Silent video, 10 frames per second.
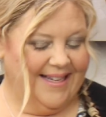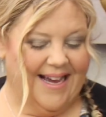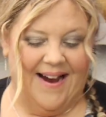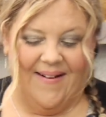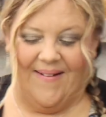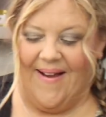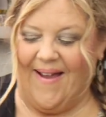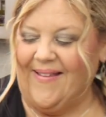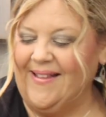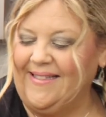All
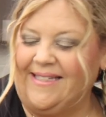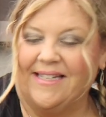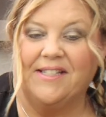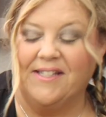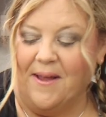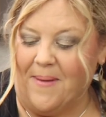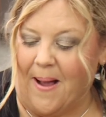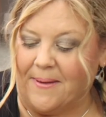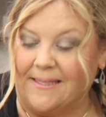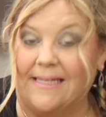right, let's dish some
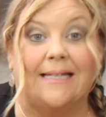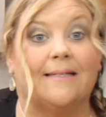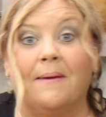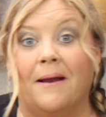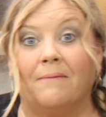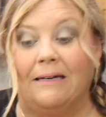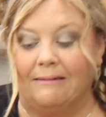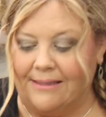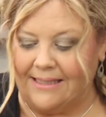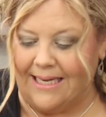up because it doesn't matter what it
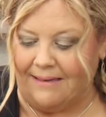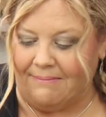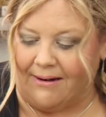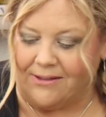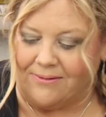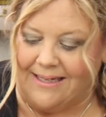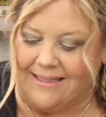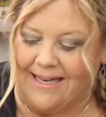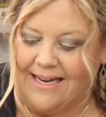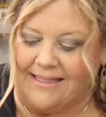looks like. It matters what
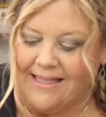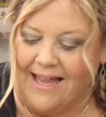it tastes